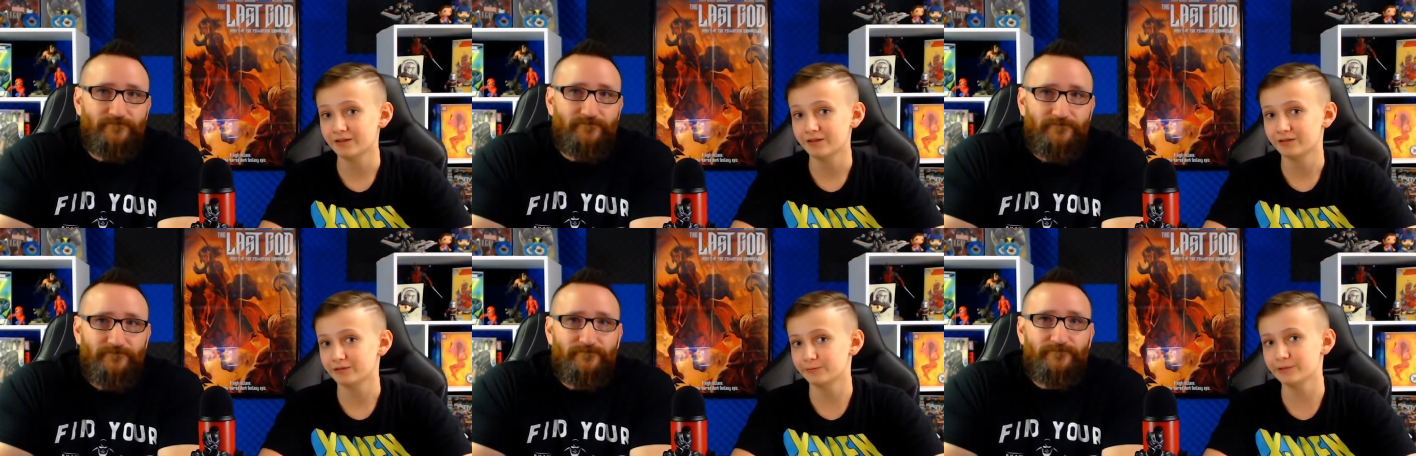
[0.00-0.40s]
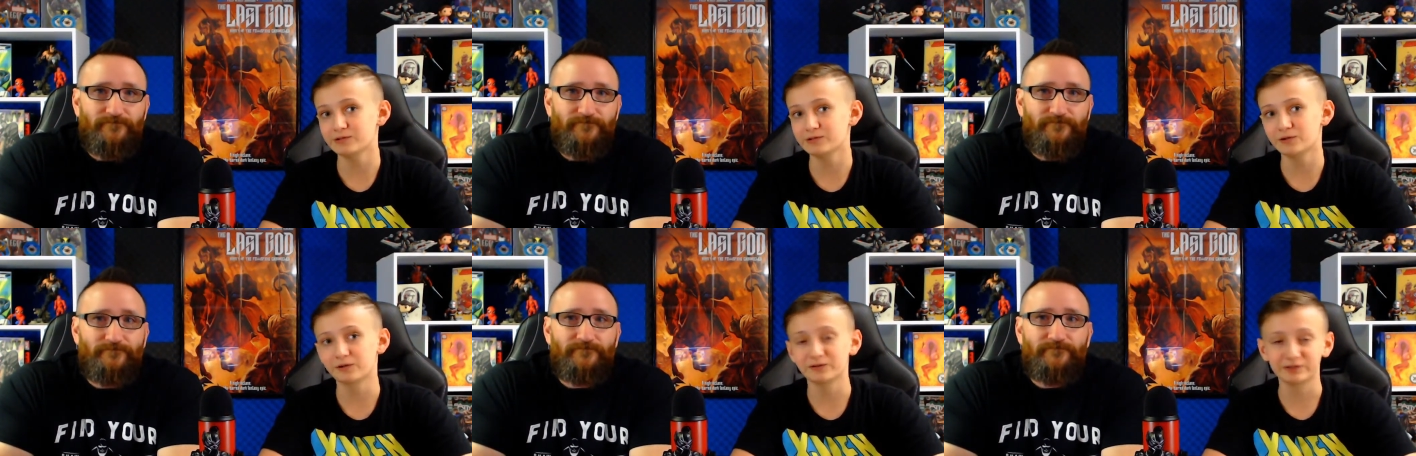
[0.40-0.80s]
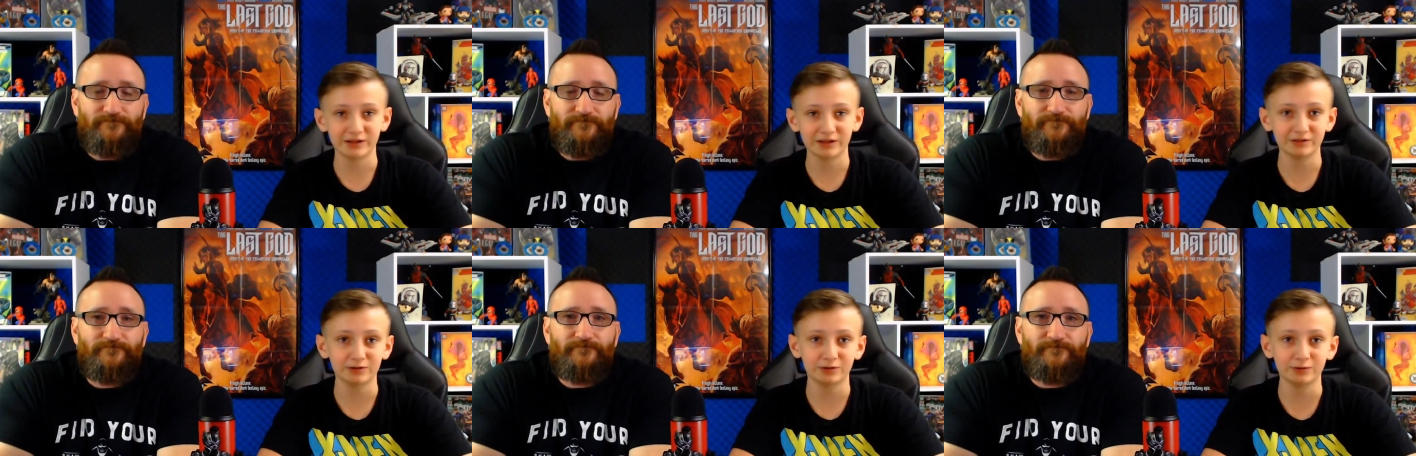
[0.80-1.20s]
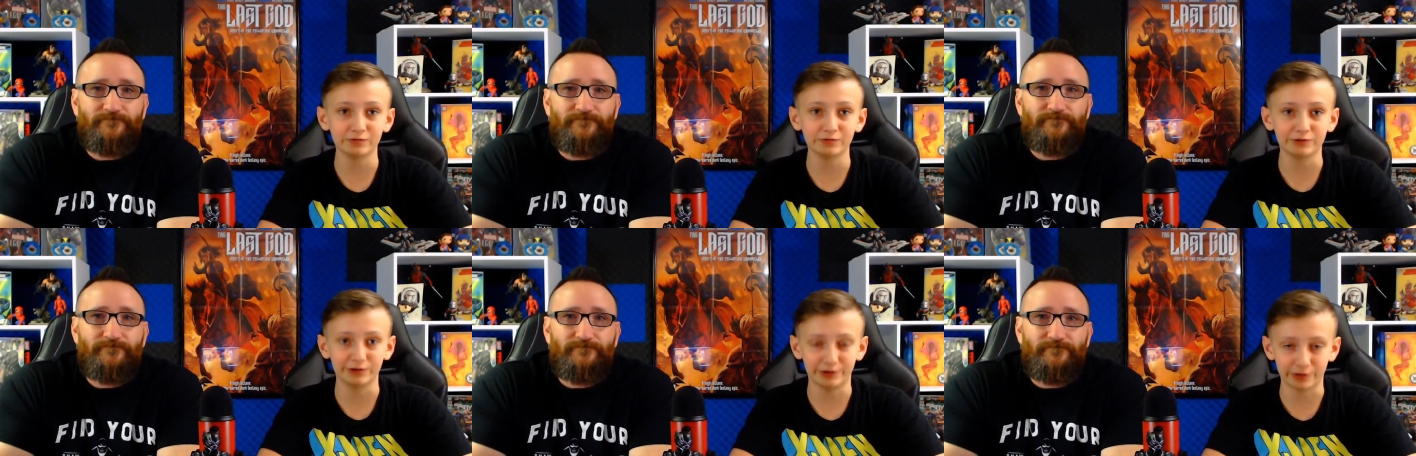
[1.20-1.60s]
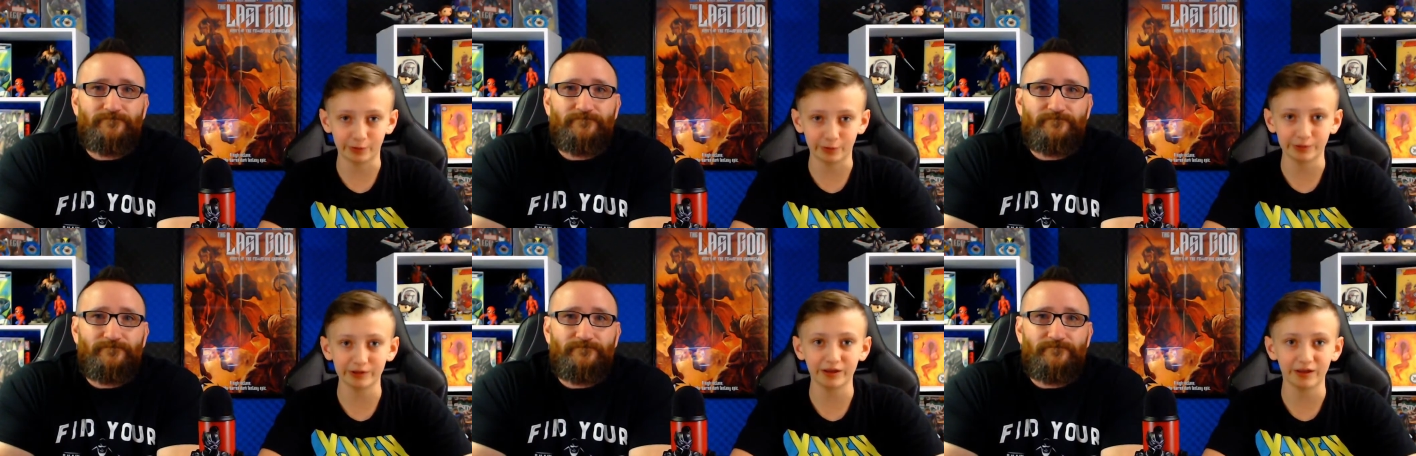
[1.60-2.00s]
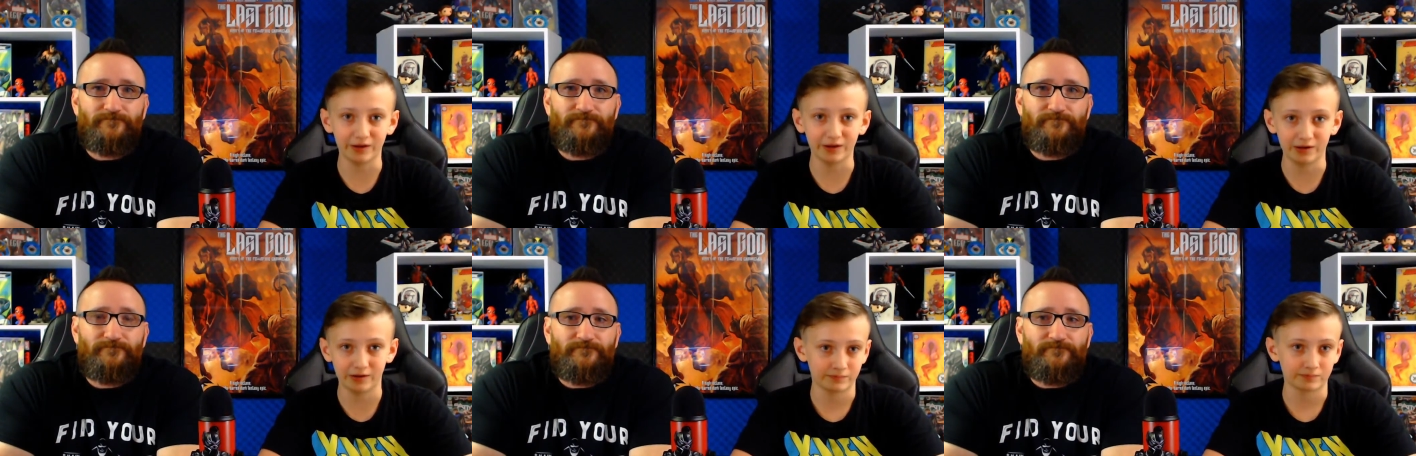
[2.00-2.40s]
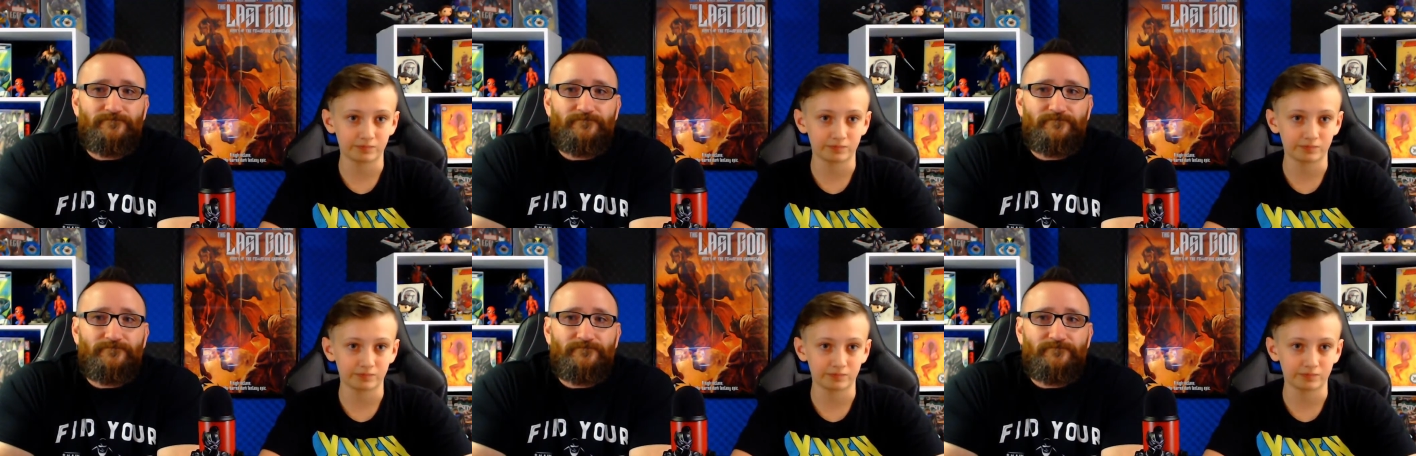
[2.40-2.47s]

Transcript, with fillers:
Speaker 1: so make sure to stay tuned for Hero and the Kid.